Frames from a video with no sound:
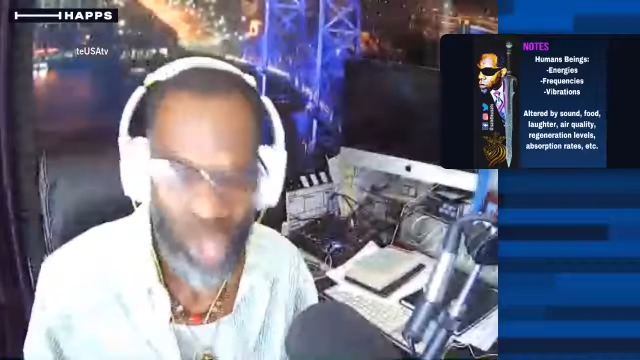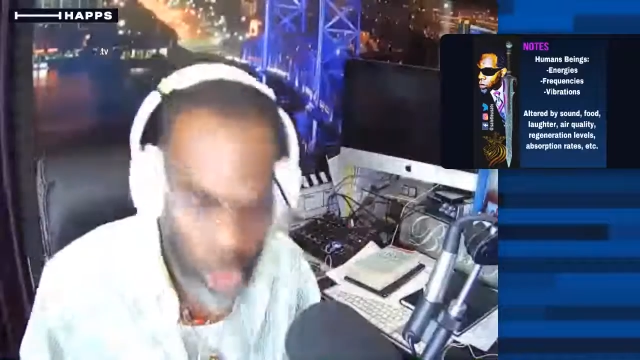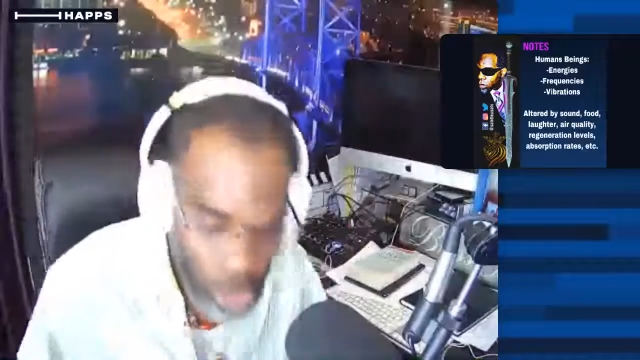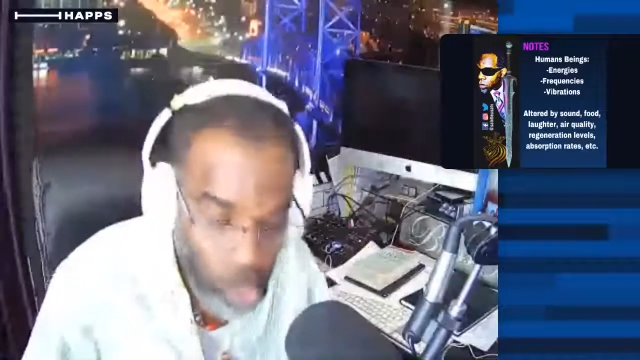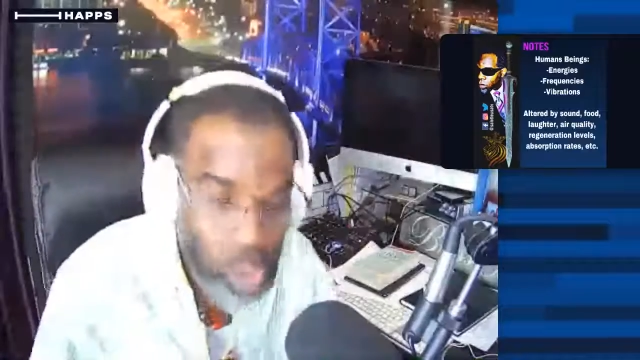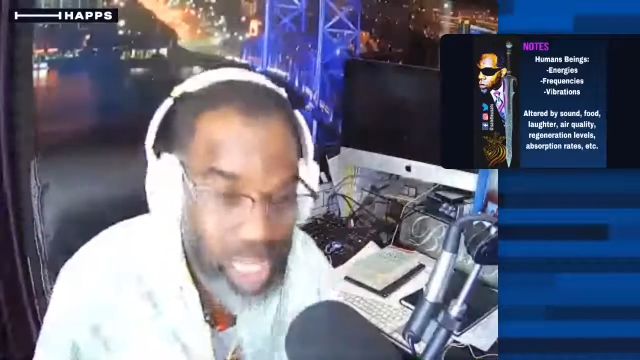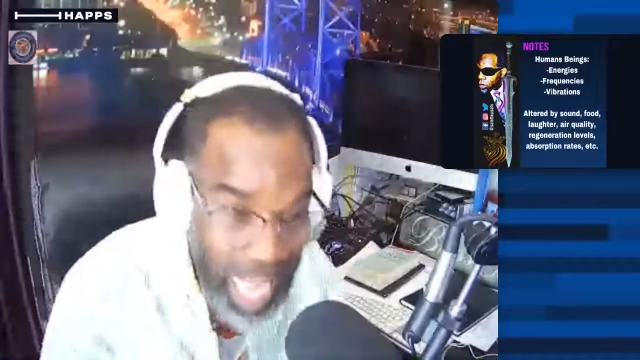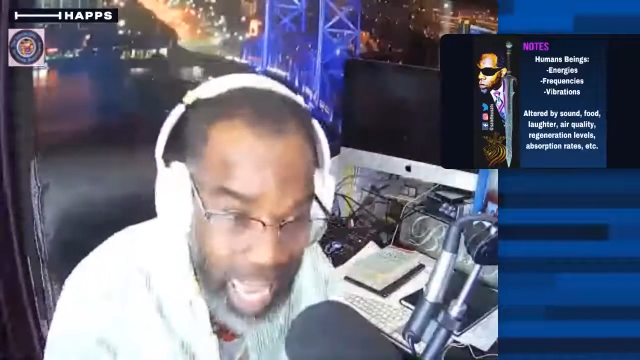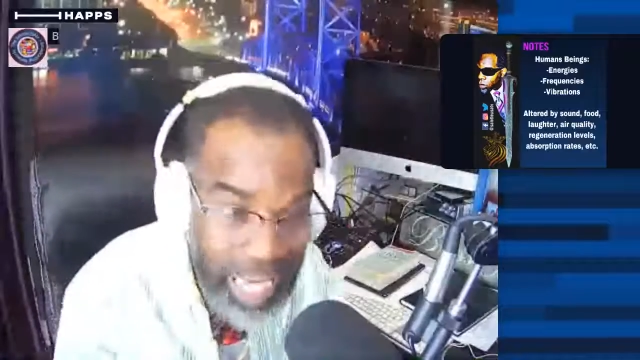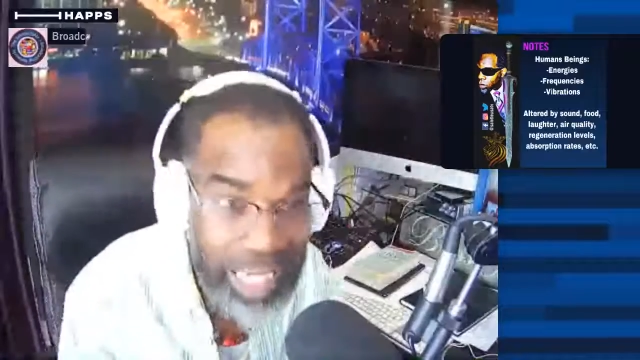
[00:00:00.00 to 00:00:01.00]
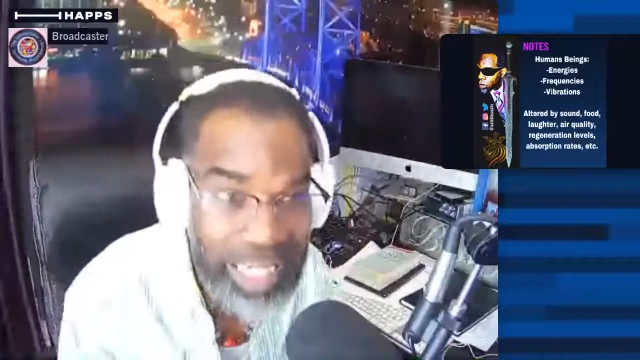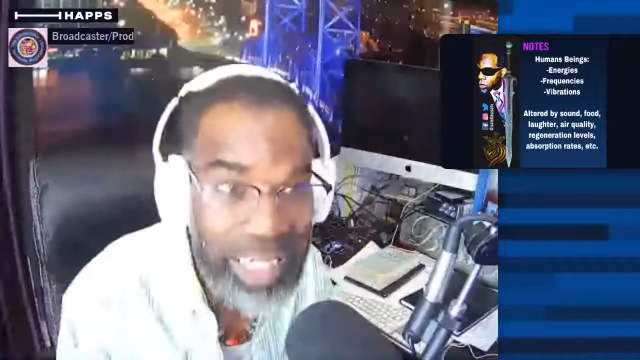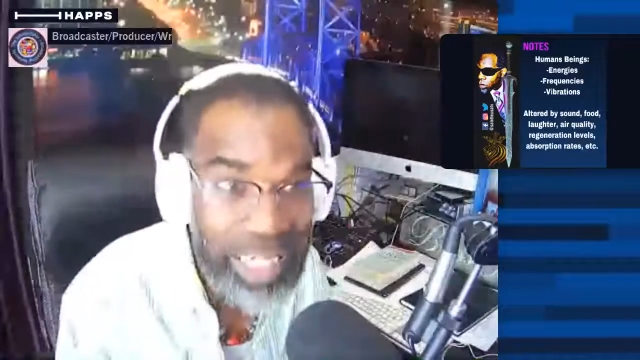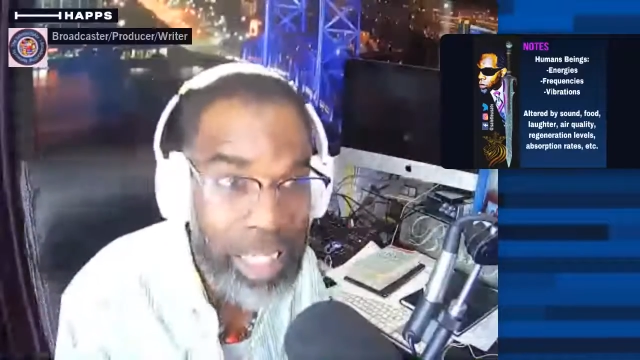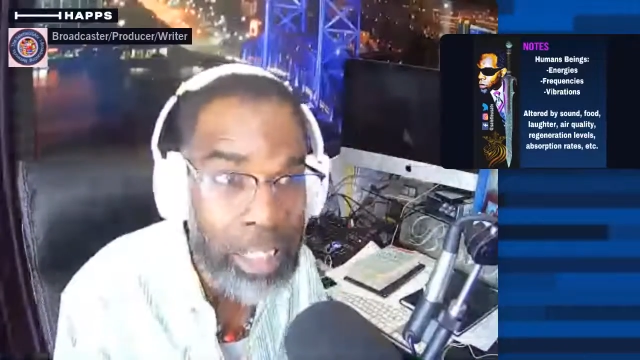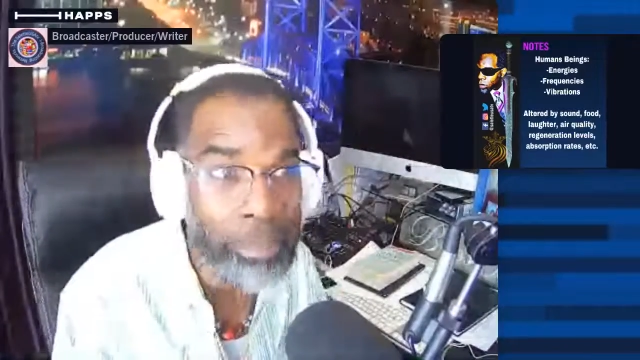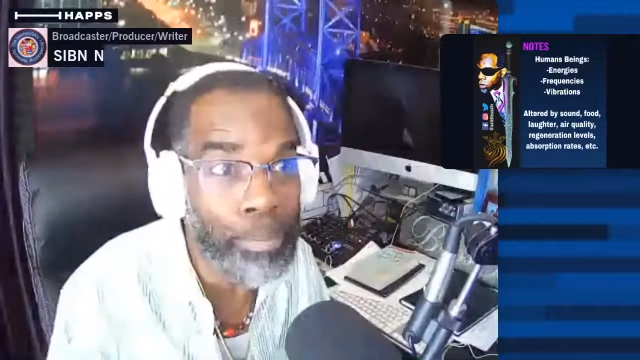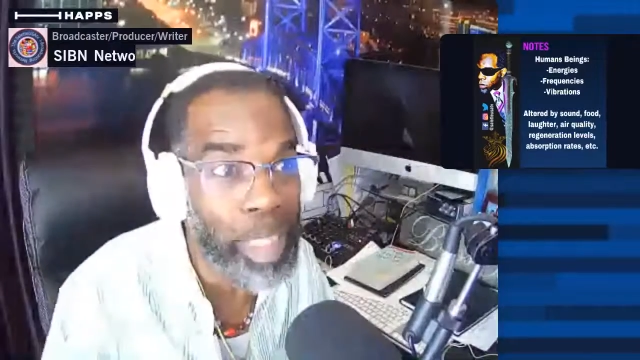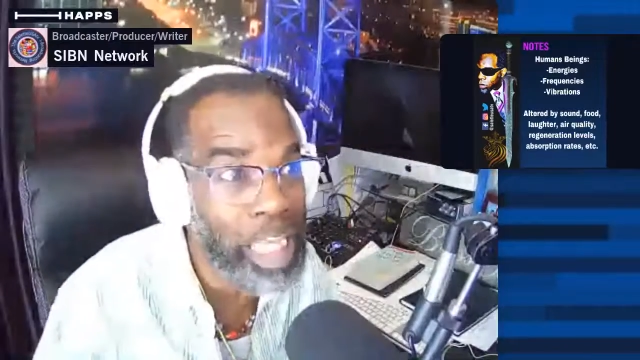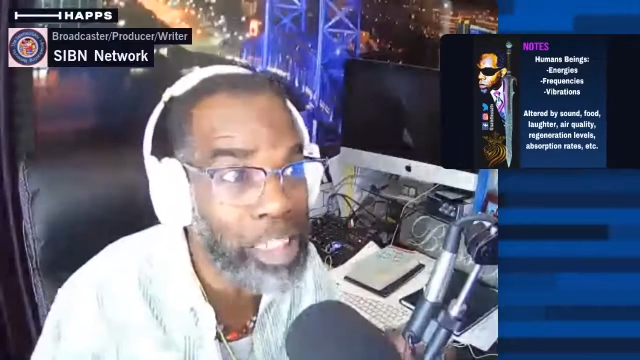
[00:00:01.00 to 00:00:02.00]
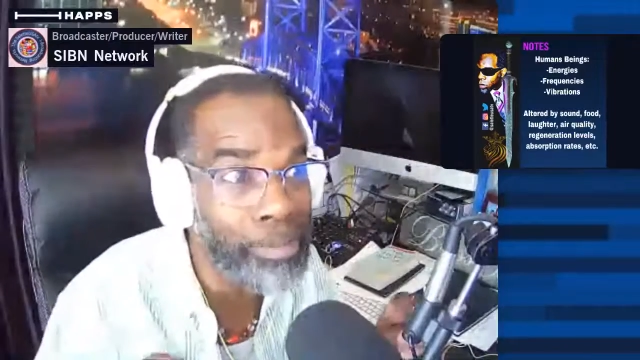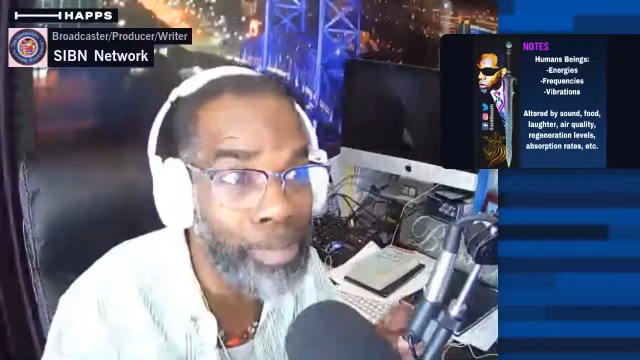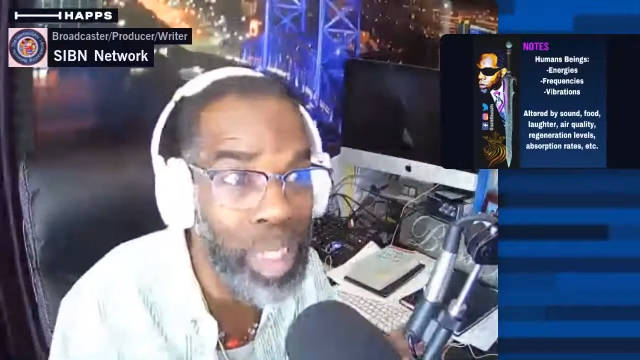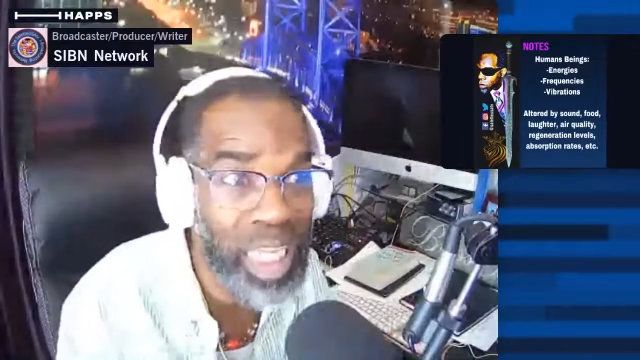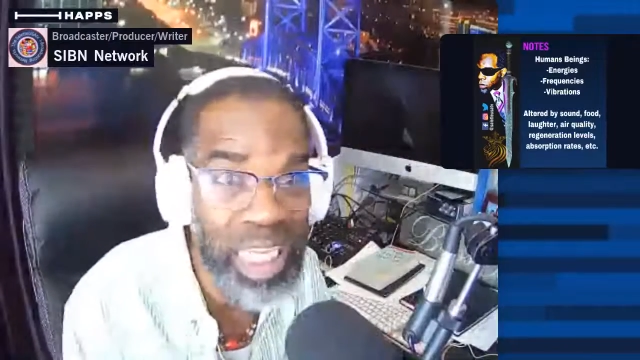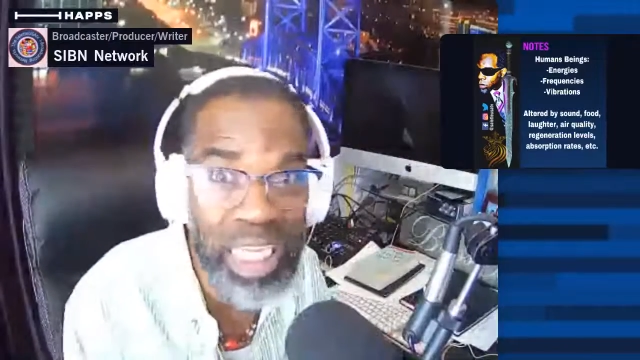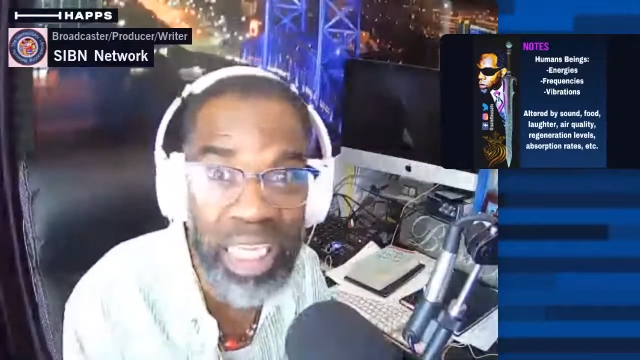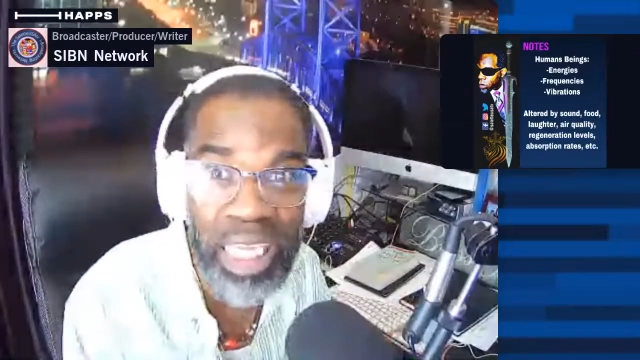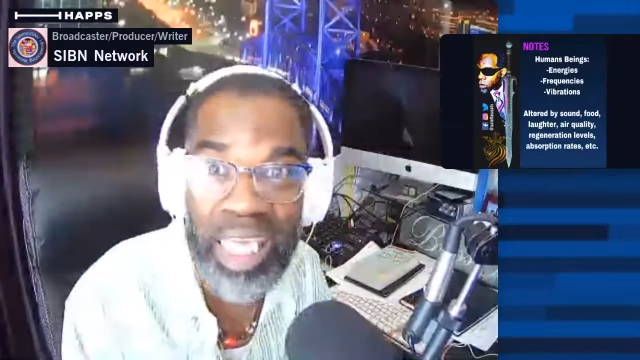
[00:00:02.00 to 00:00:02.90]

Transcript: The reality can be as big